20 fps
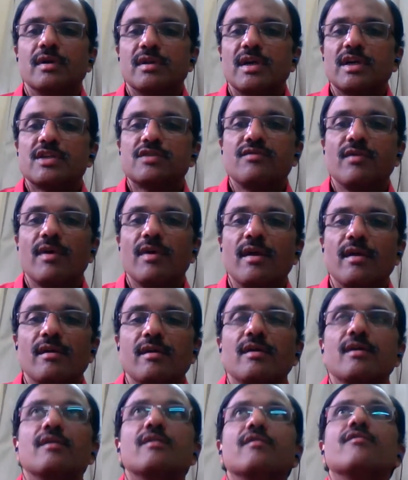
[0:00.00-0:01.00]
That's why
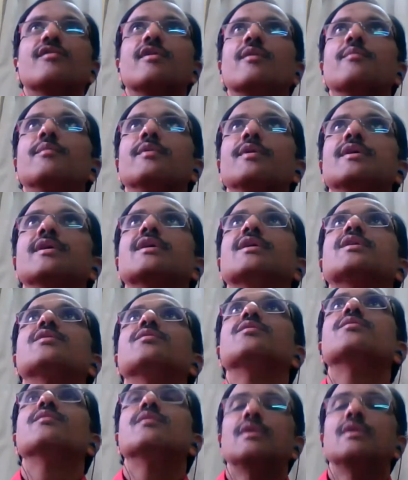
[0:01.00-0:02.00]
from here
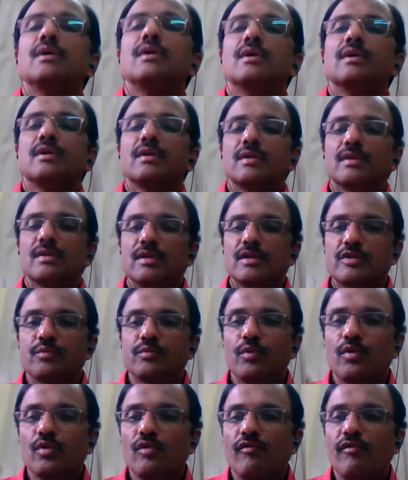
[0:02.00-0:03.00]
to the
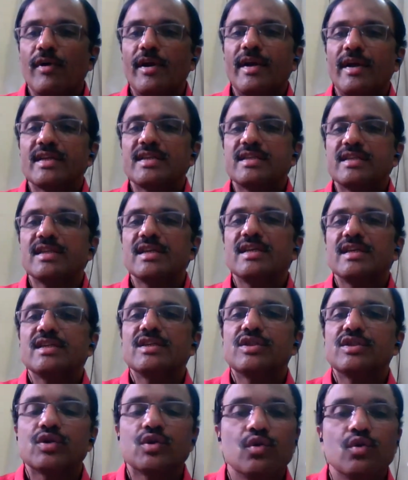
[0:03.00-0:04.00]
sporophytic stage
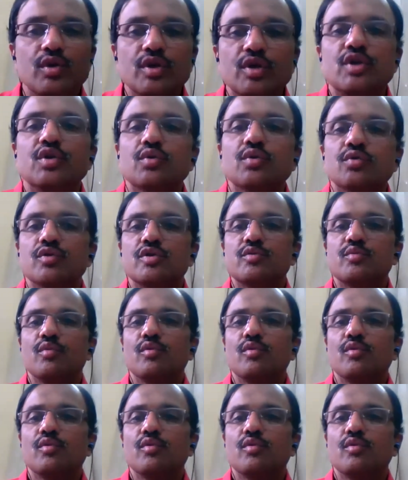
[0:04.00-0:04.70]
is going to